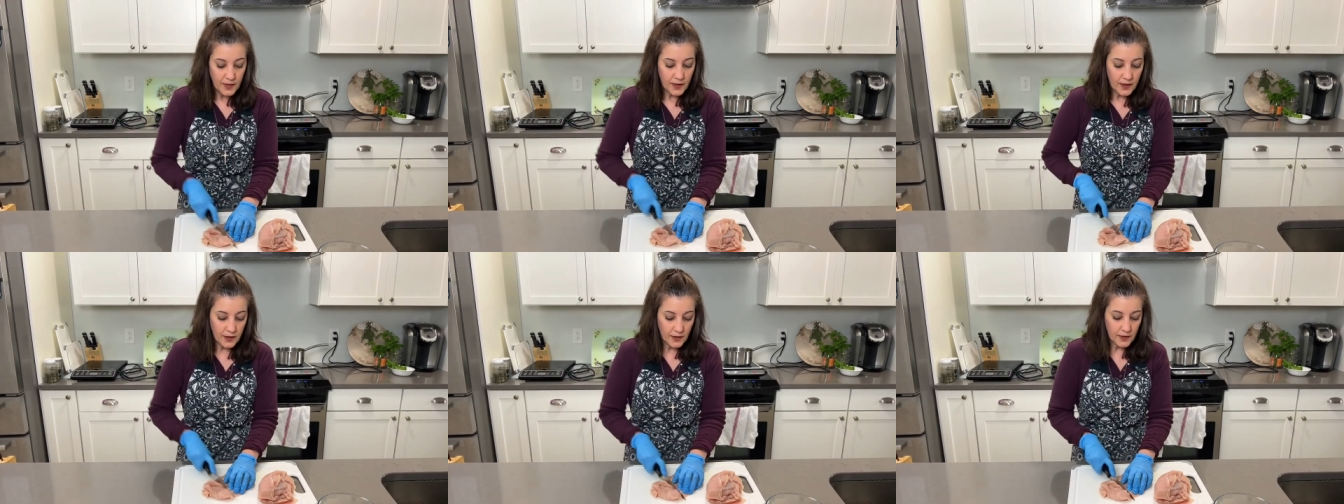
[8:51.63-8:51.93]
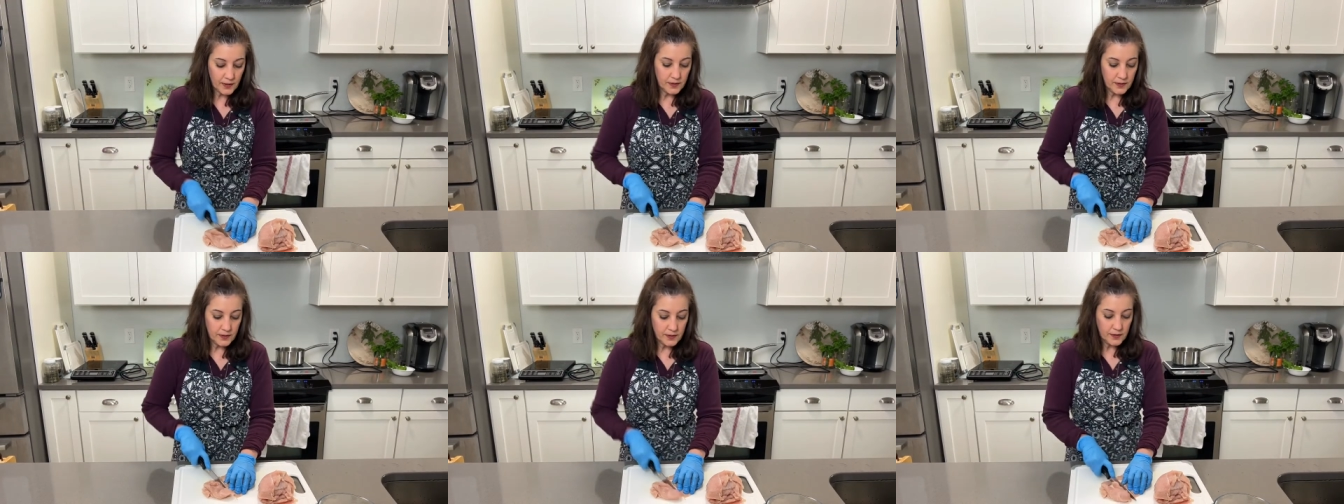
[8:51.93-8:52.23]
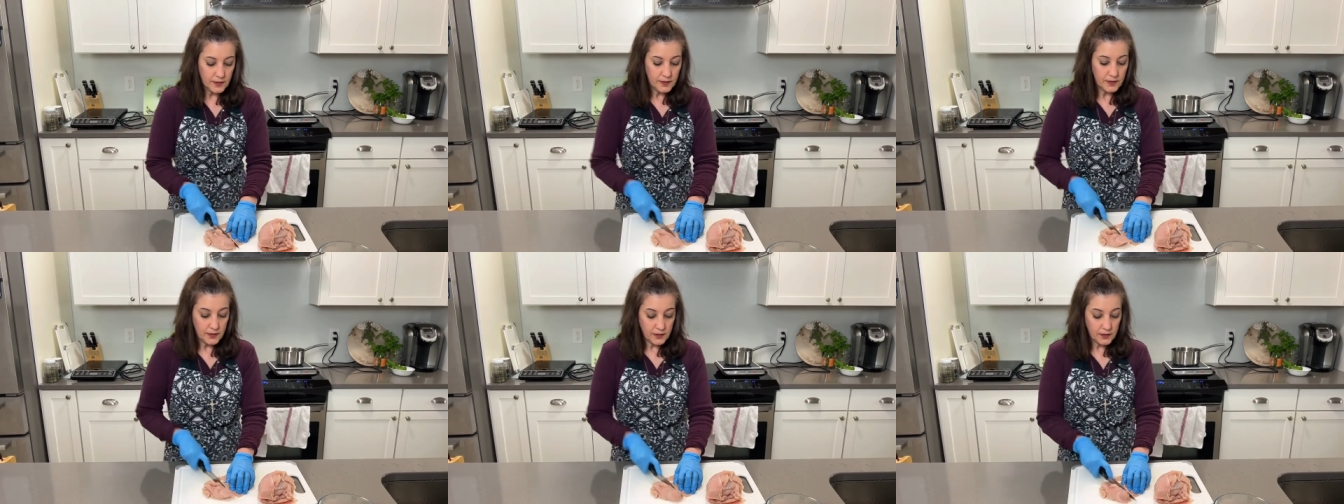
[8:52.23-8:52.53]
Uh,
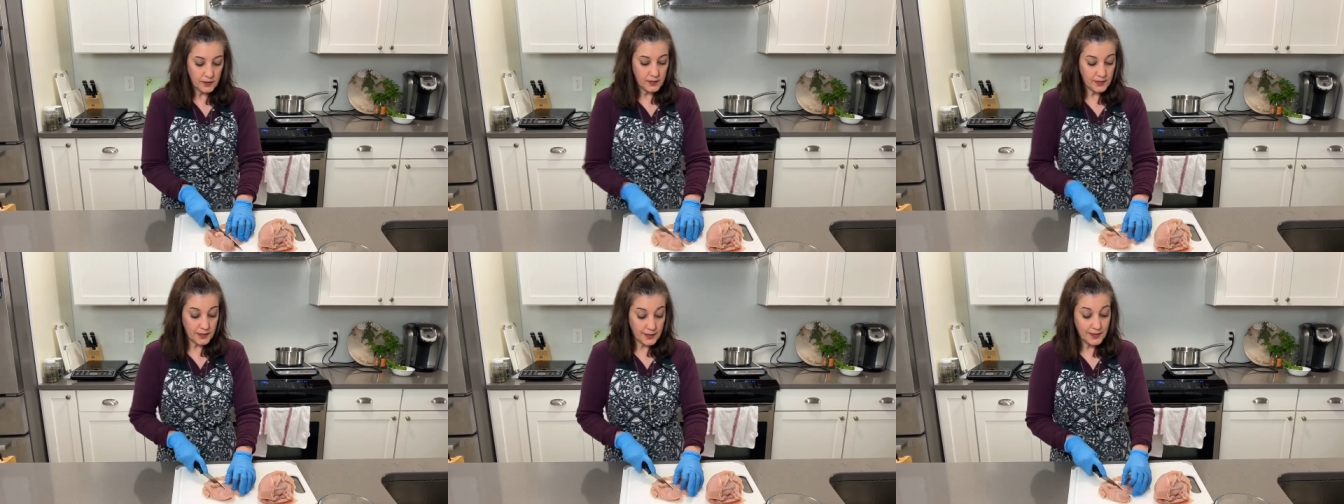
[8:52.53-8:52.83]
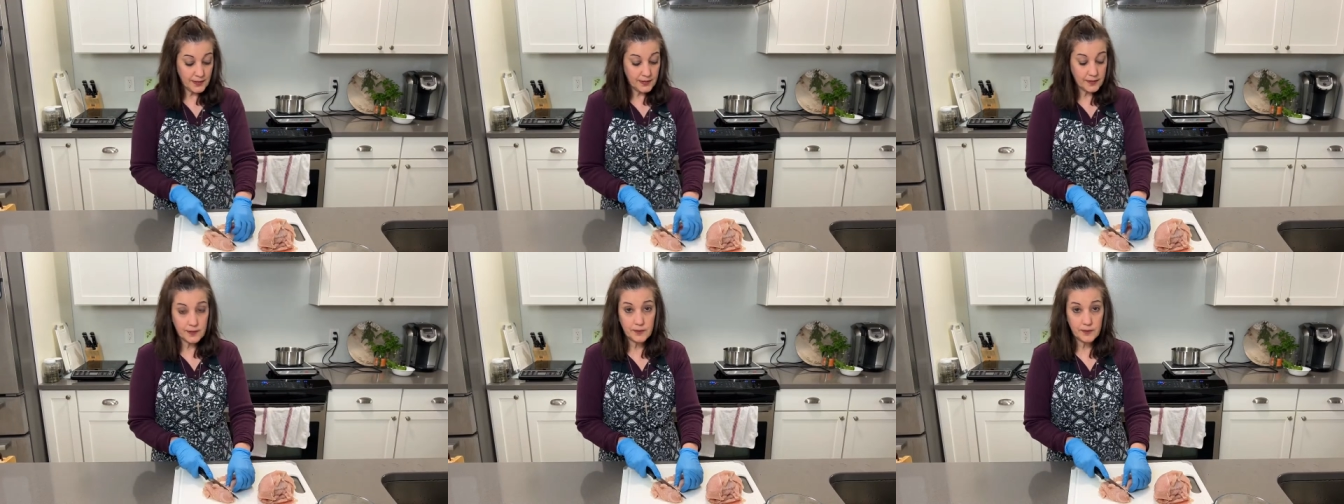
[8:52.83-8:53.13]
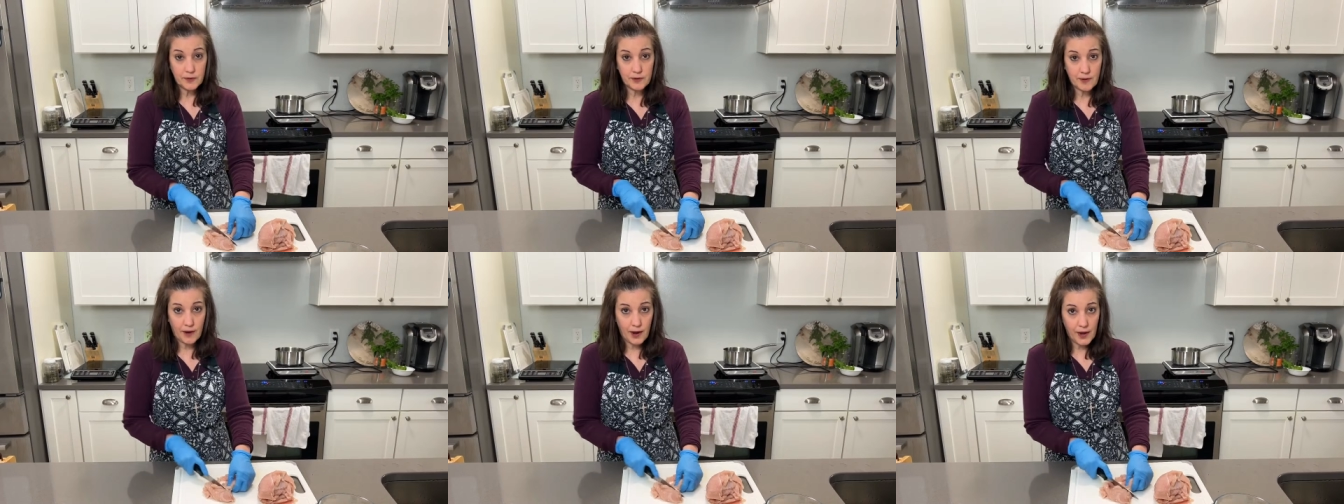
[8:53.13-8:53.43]
you need to
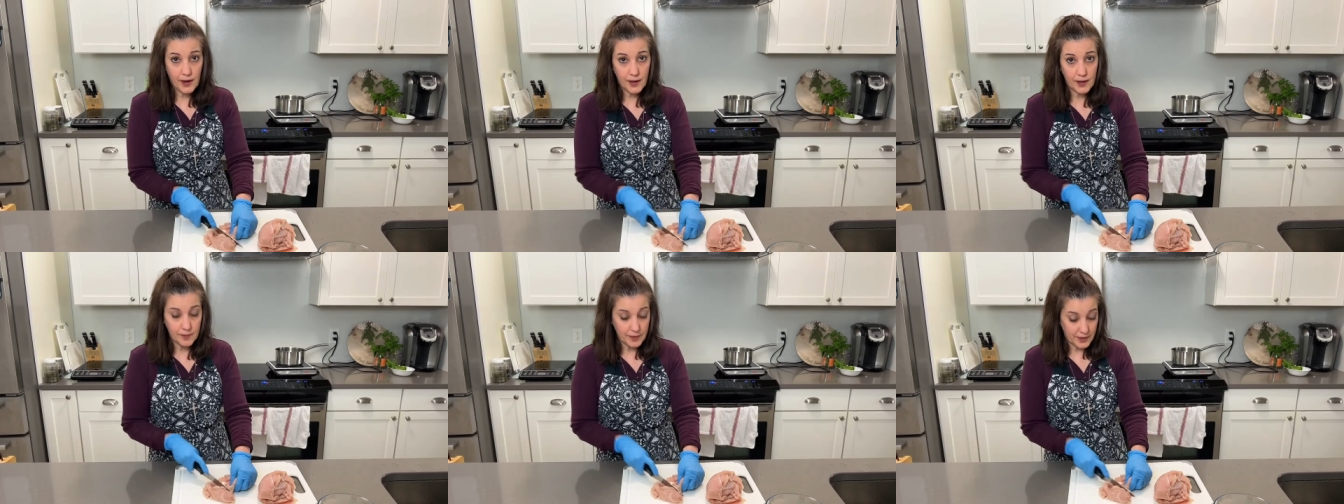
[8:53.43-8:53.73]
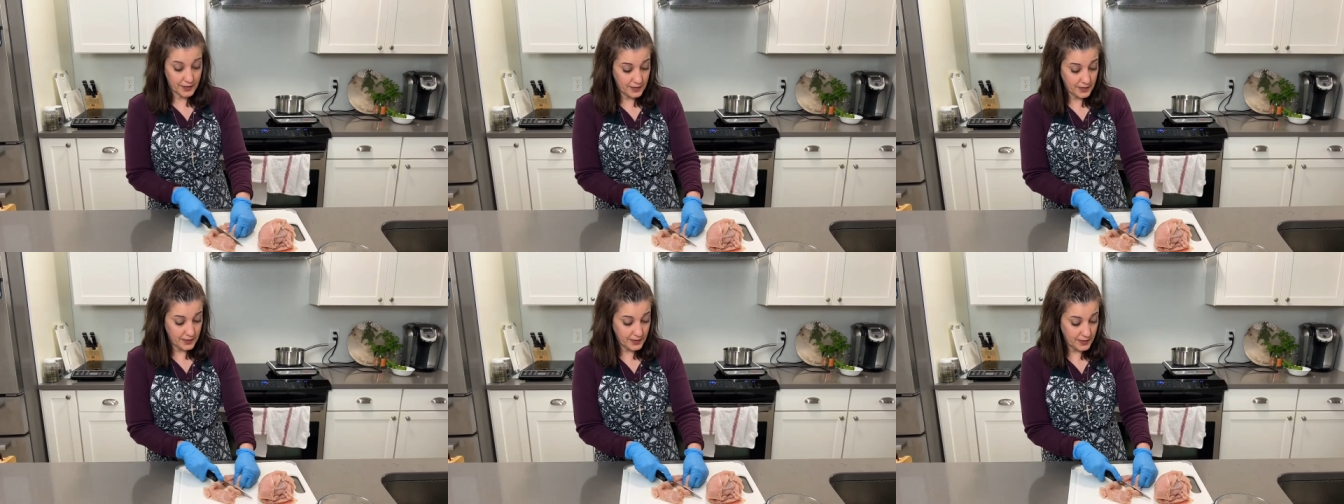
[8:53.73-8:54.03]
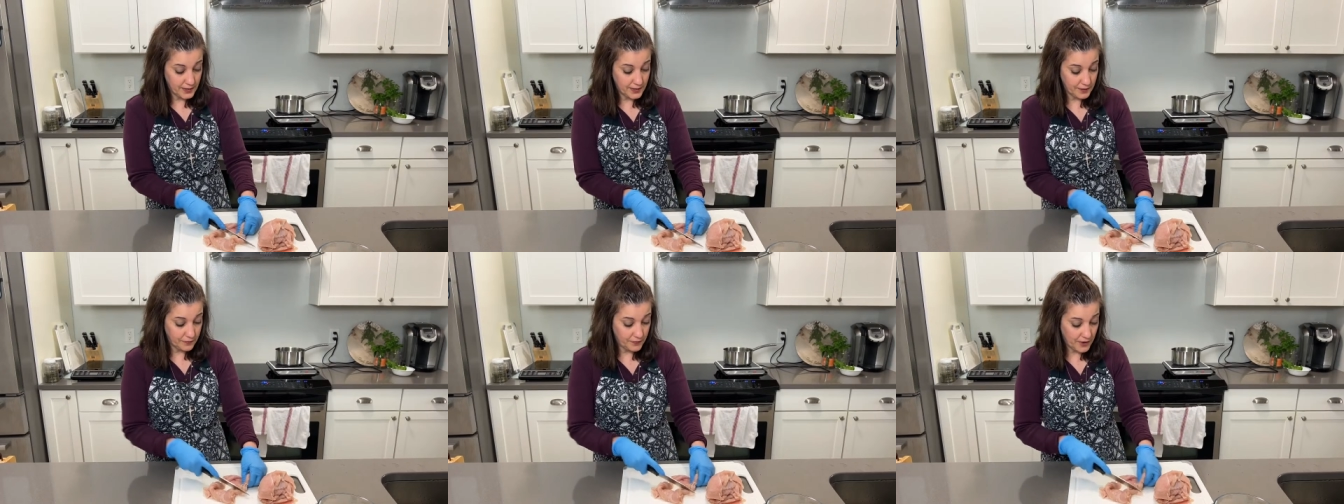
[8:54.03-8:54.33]
subscribe and you
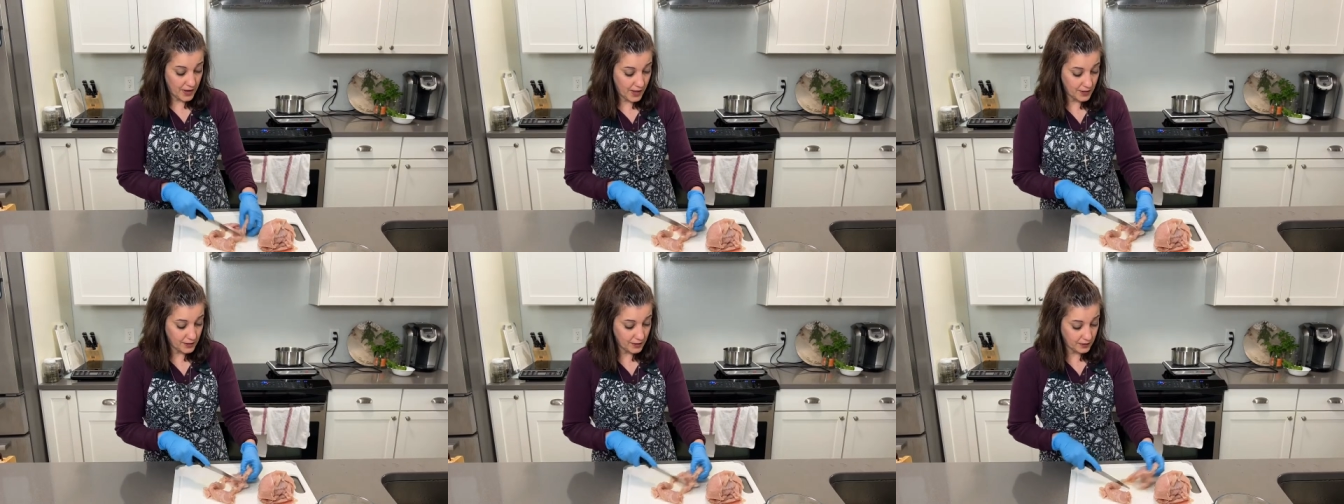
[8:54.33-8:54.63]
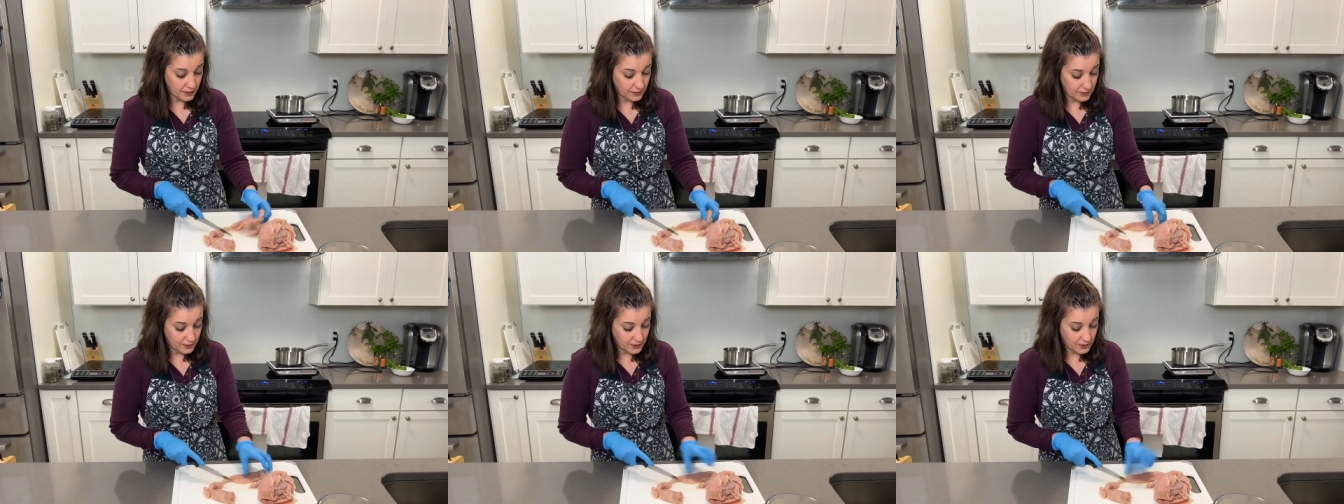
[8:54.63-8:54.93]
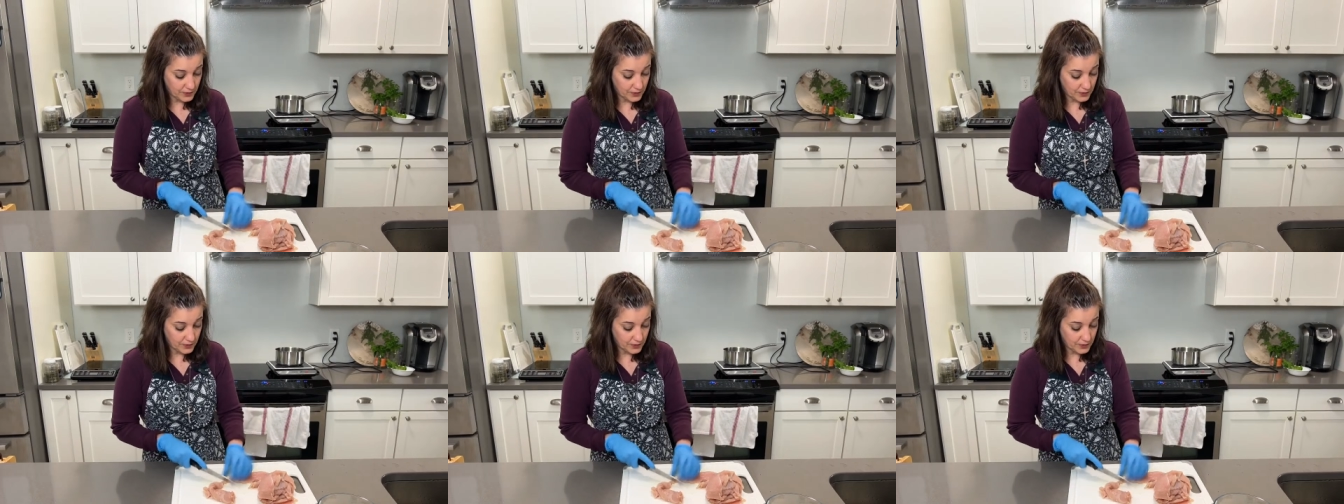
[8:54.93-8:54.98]
need to follow.